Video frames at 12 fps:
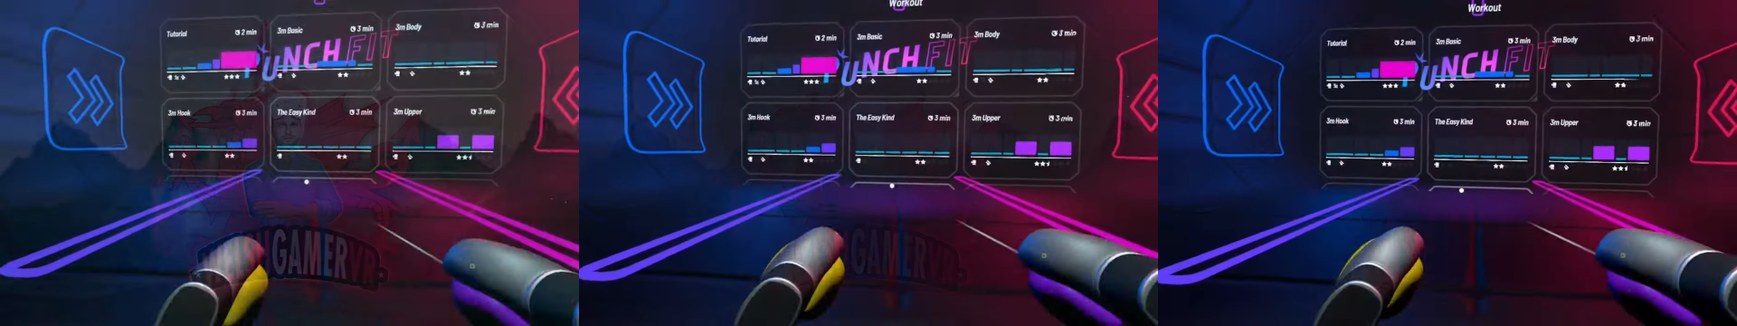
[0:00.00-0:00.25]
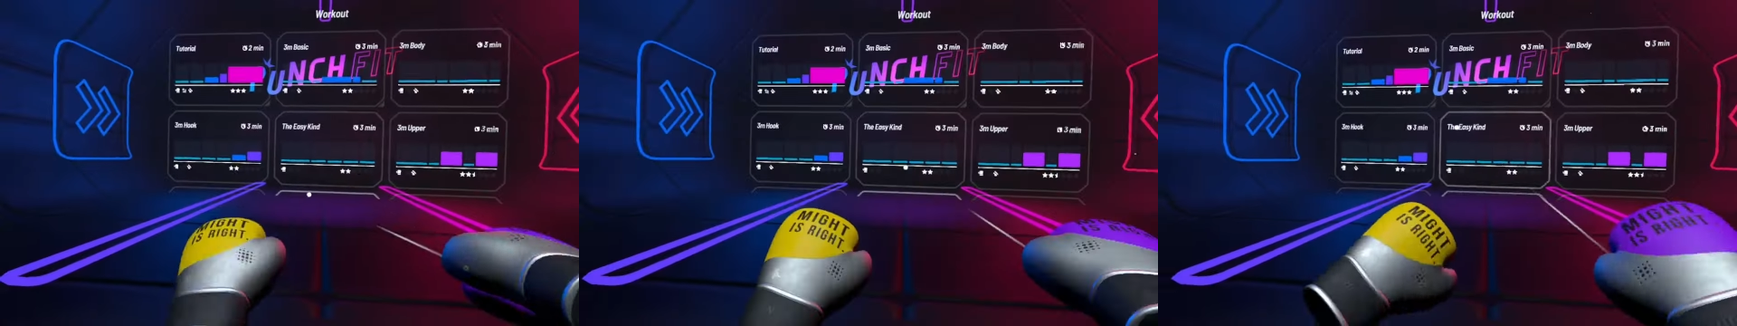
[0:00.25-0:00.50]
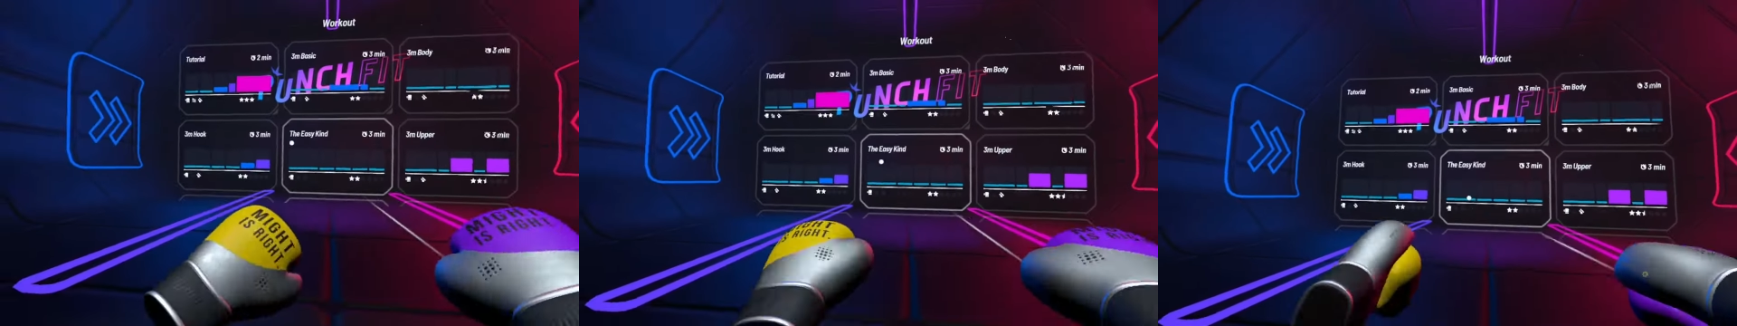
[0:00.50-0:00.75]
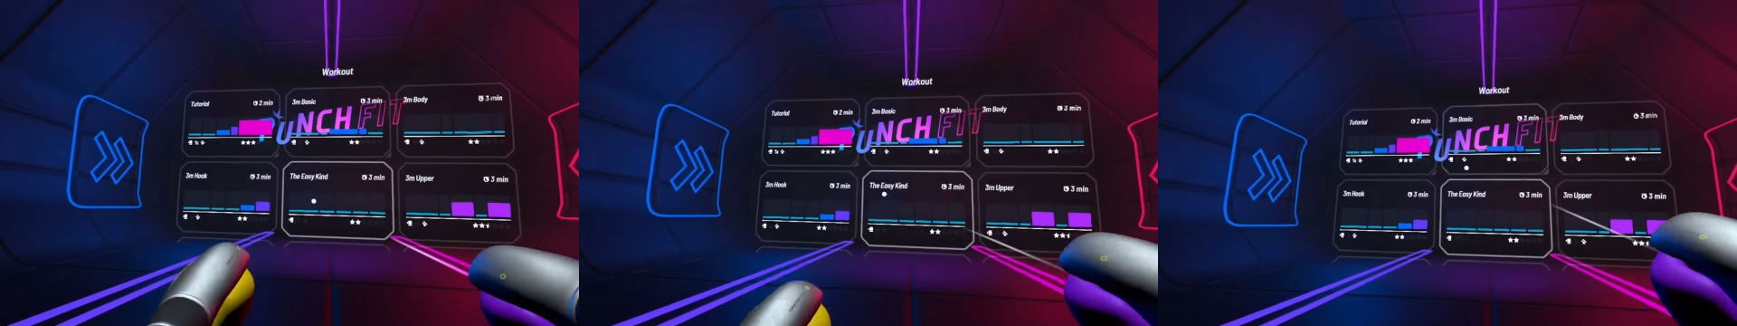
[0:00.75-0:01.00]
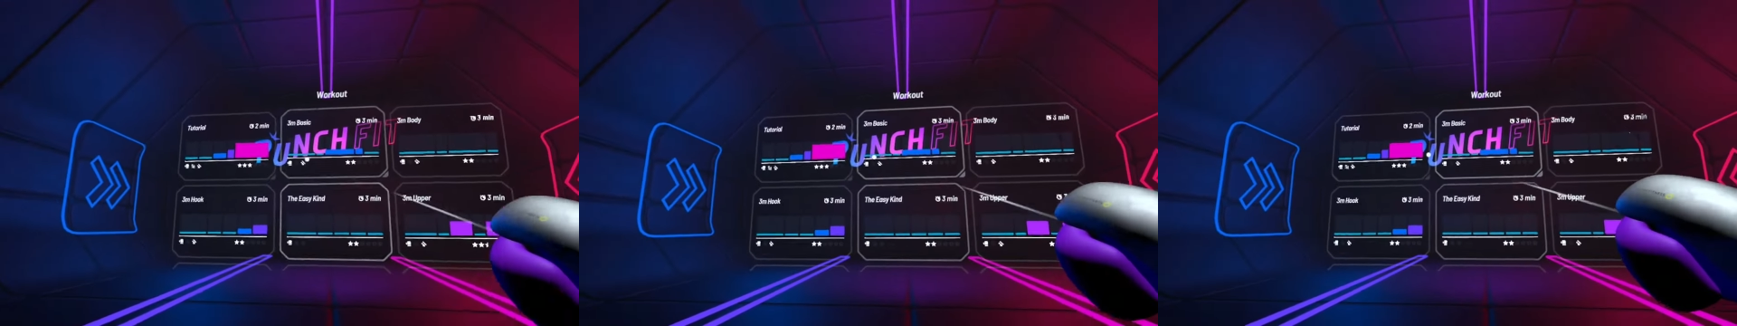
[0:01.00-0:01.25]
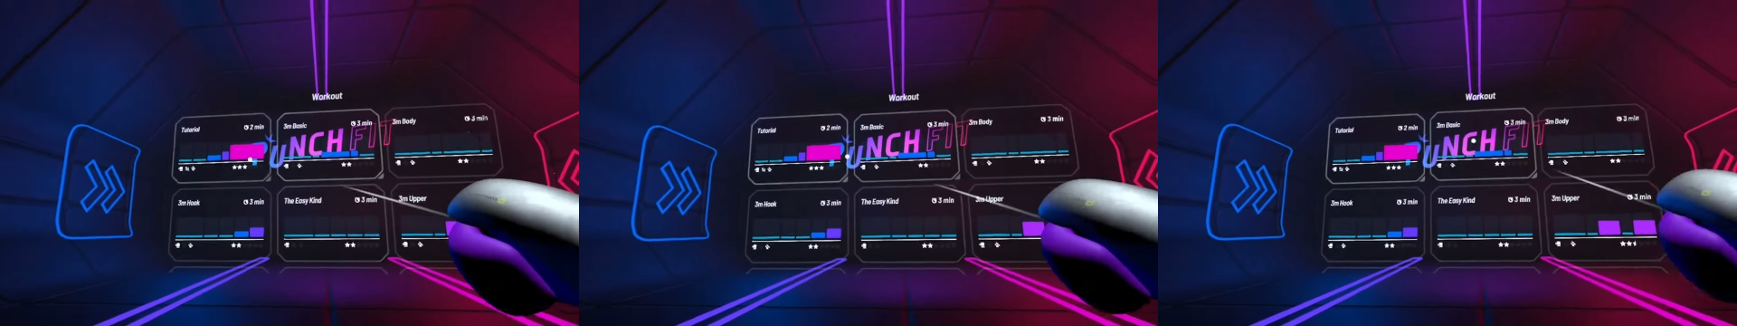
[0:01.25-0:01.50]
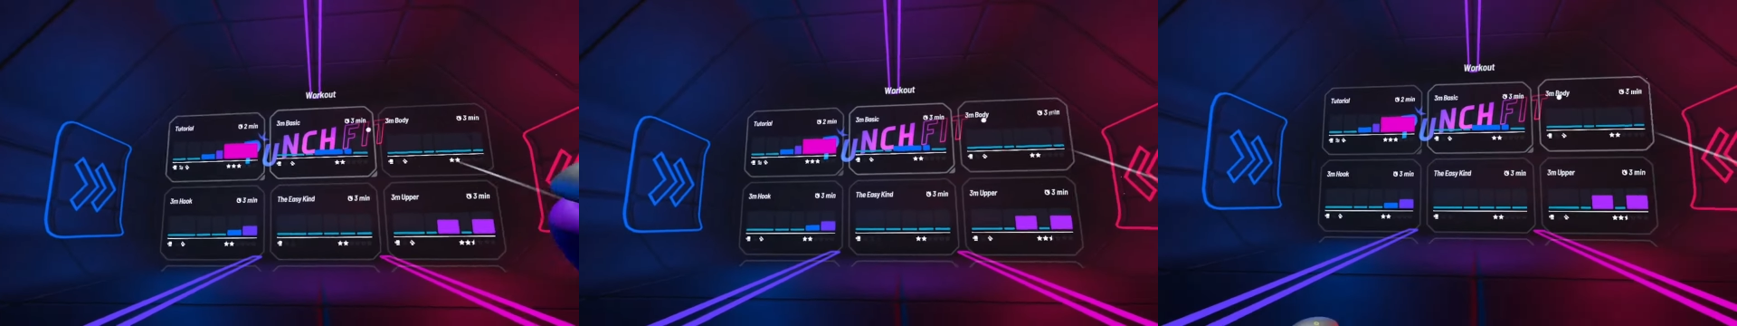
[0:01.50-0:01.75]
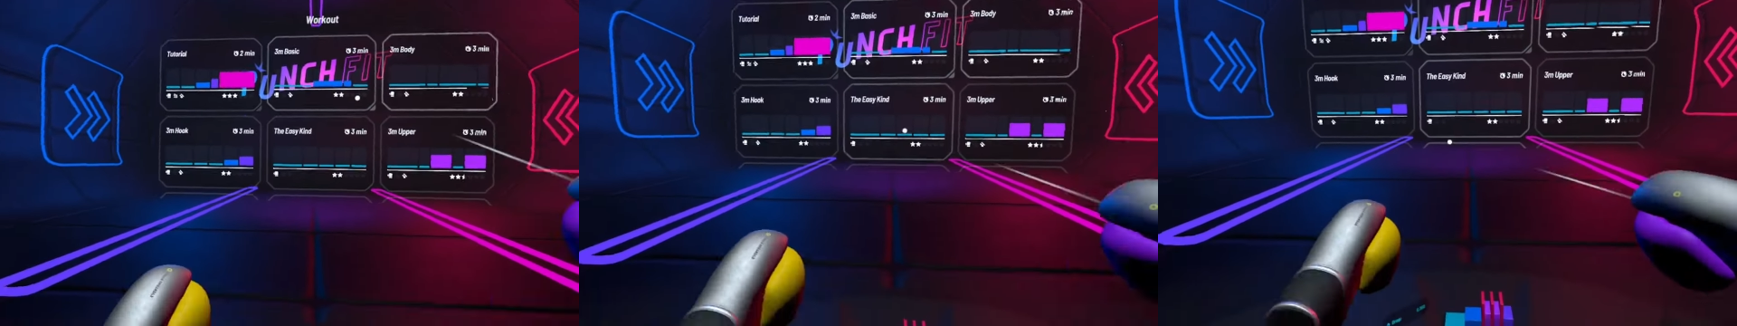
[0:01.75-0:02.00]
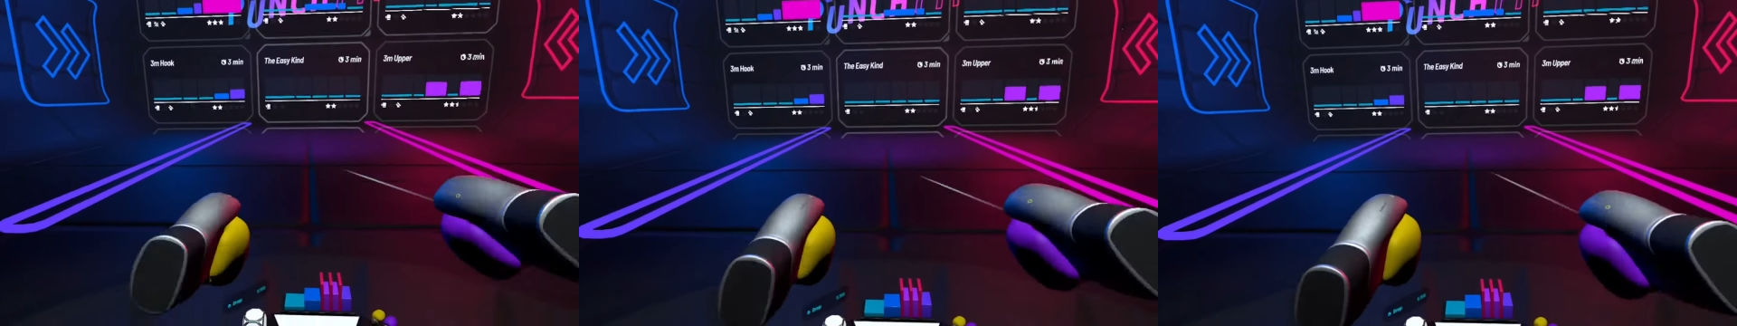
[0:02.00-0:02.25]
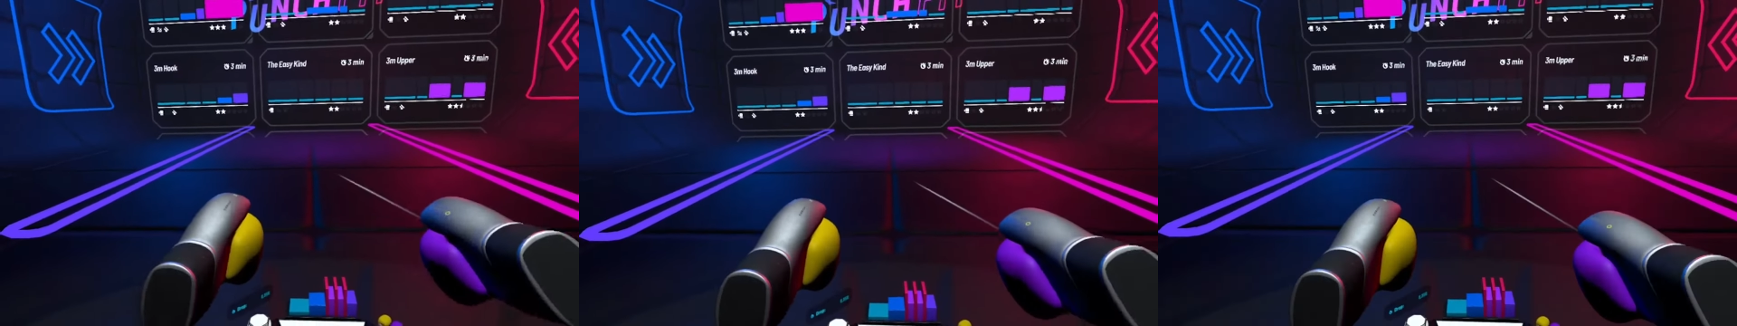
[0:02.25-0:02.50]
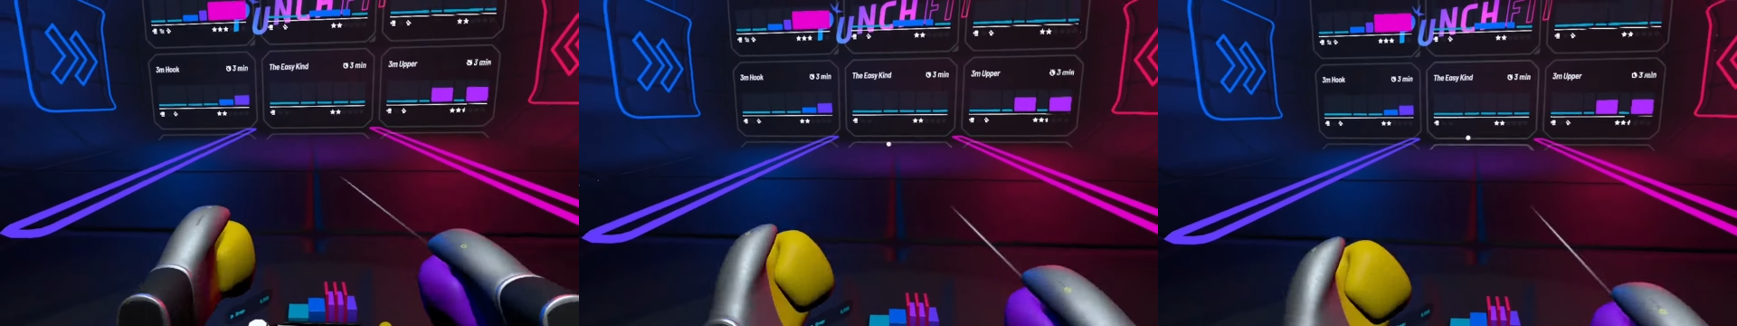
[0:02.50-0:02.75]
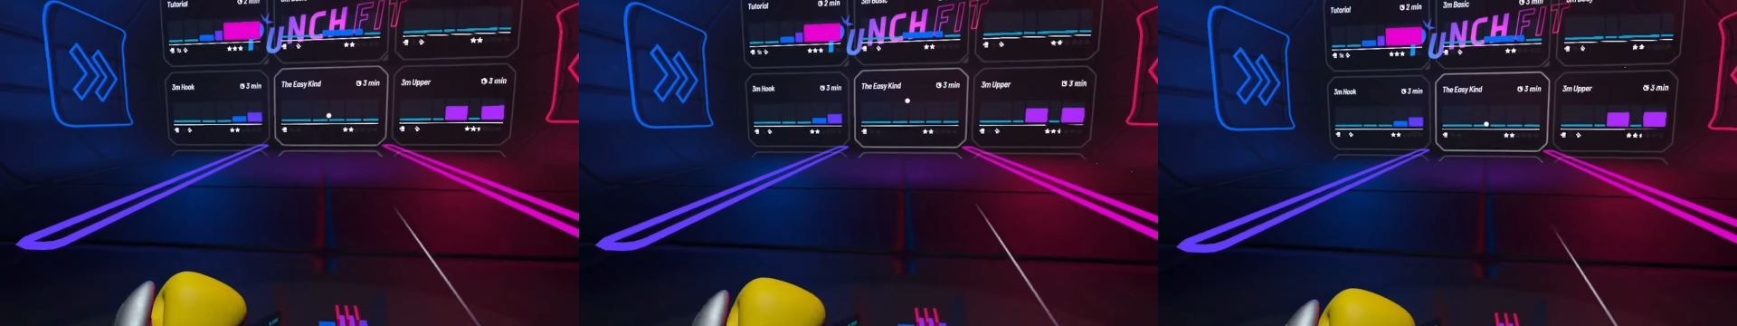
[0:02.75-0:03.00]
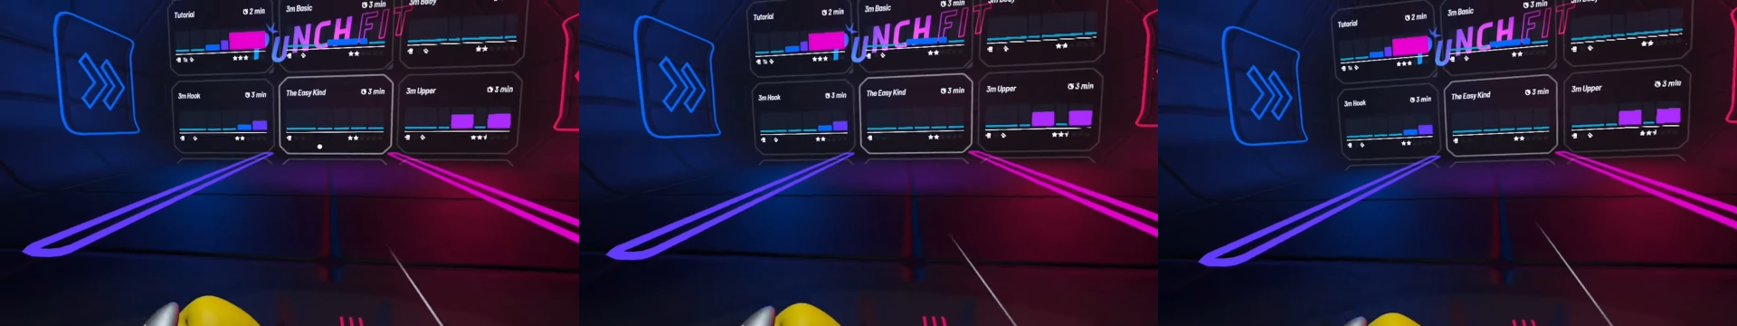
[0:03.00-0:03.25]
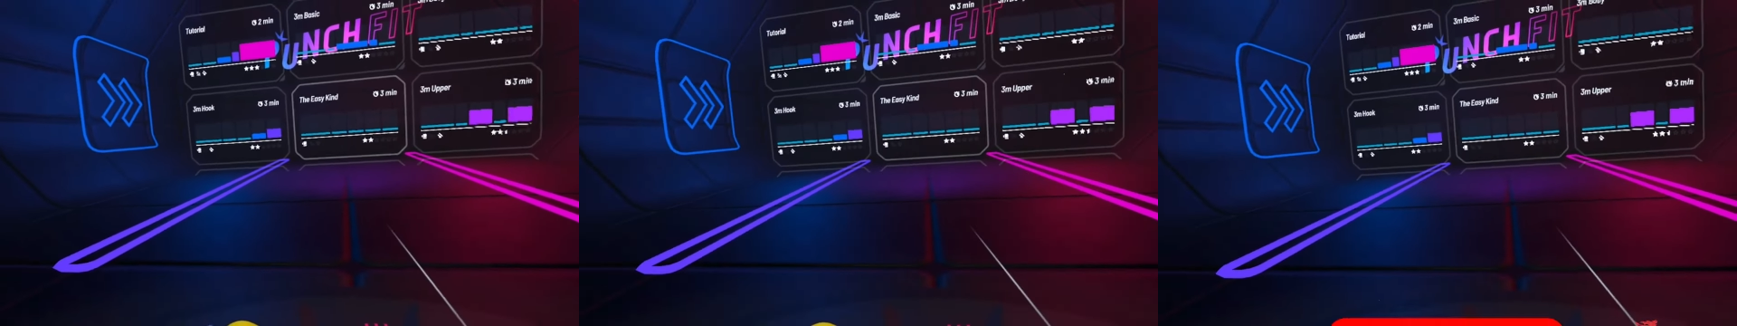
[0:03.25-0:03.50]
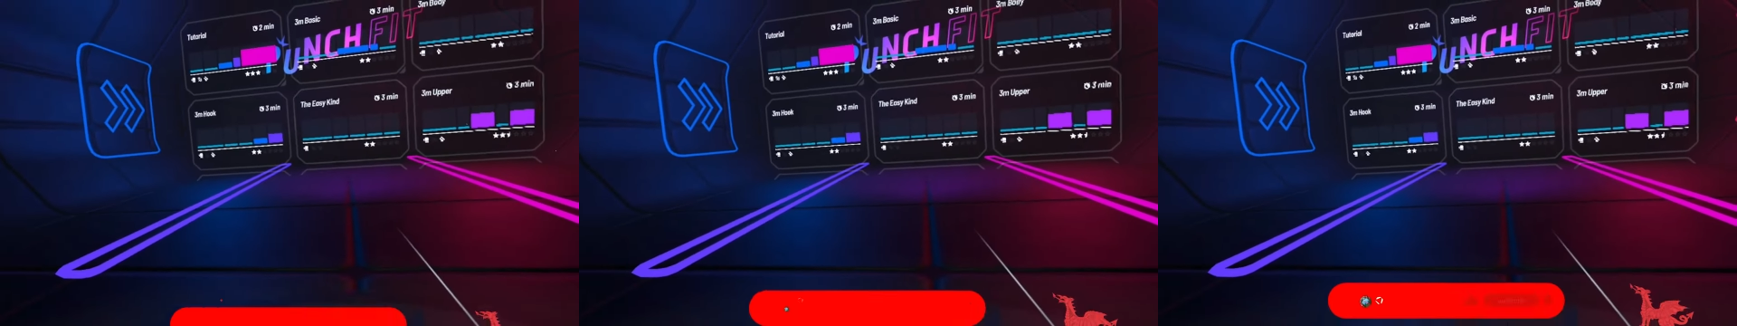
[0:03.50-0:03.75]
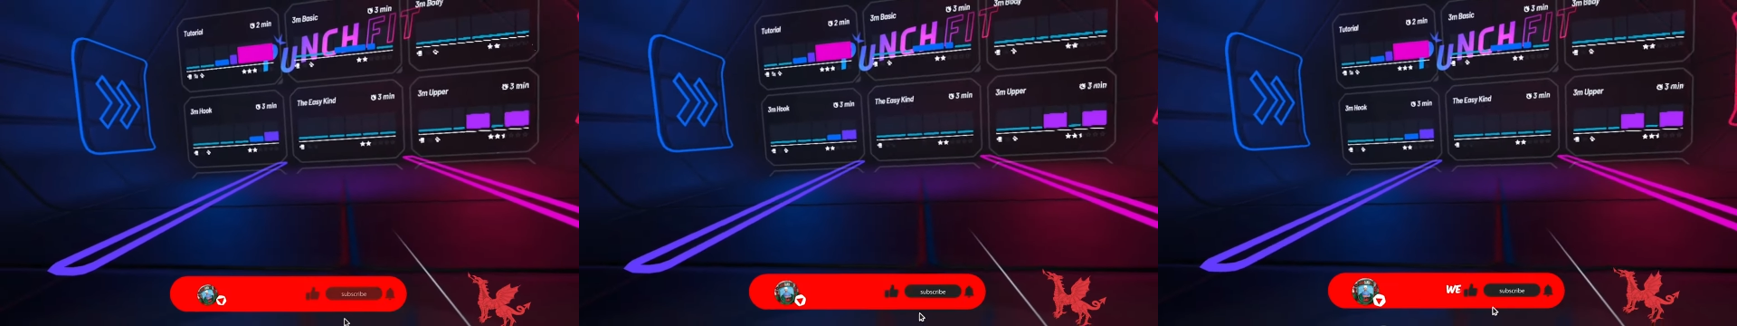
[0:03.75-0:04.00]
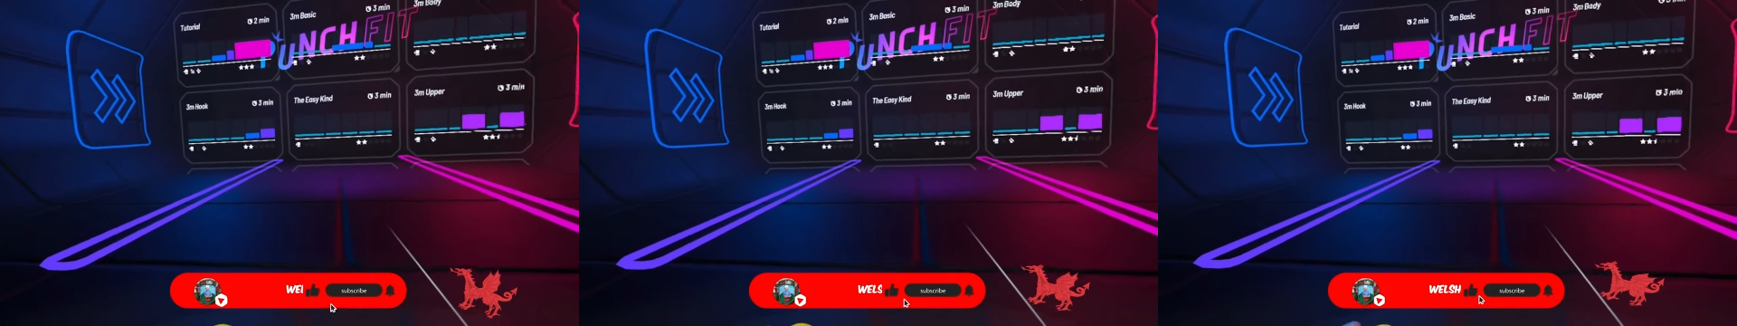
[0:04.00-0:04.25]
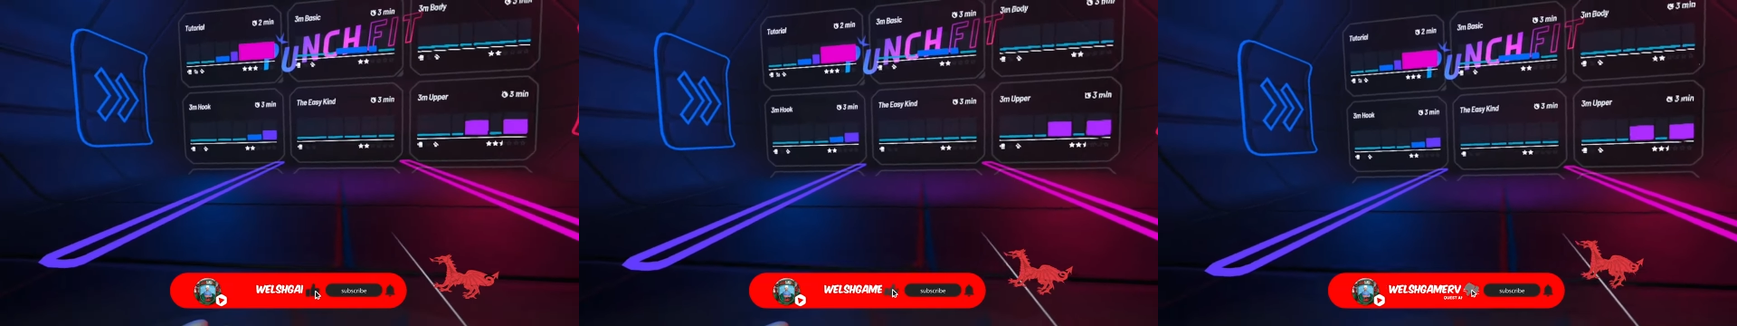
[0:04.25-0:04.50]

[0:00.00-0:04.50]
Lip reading: [unreadable: no face in view]